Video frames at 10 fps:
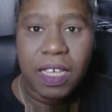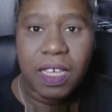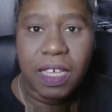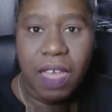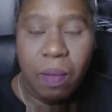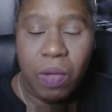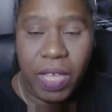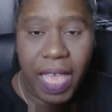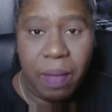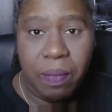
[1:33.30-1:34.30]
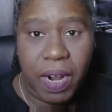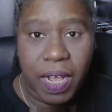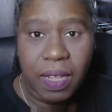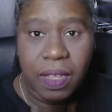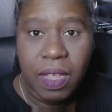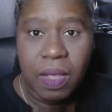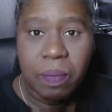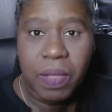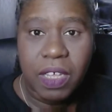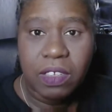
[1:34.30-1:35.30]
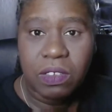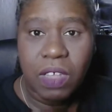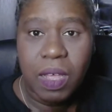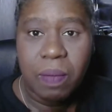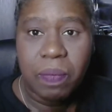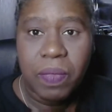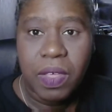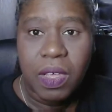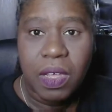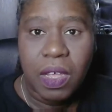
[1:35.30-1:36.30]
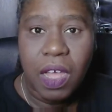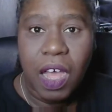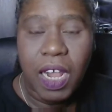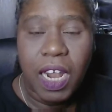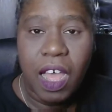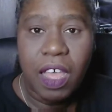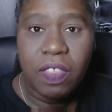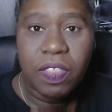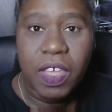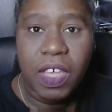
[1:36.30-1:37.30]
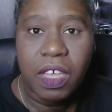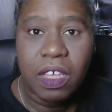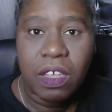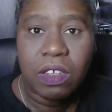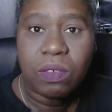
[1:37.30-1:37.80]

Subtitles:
come on camera, but I'll either